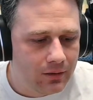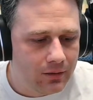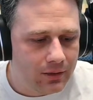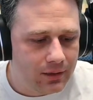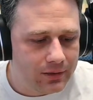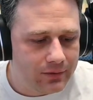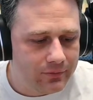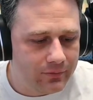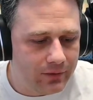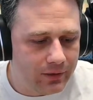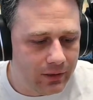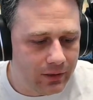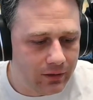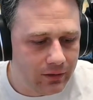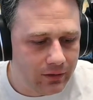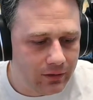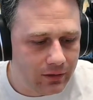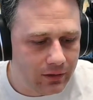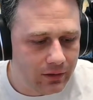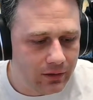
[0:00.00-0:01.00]
That's funny.
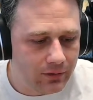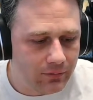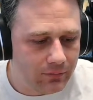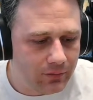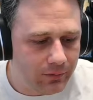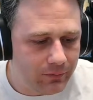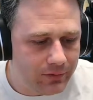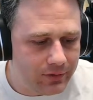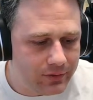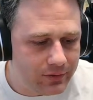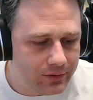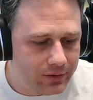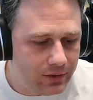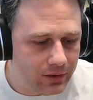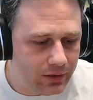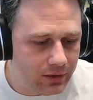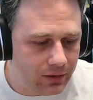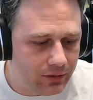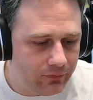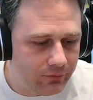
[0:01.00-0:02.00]
Let me
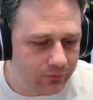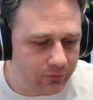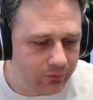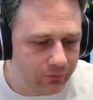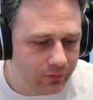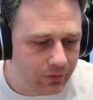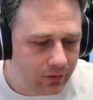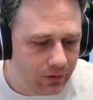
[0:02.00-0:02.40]
see if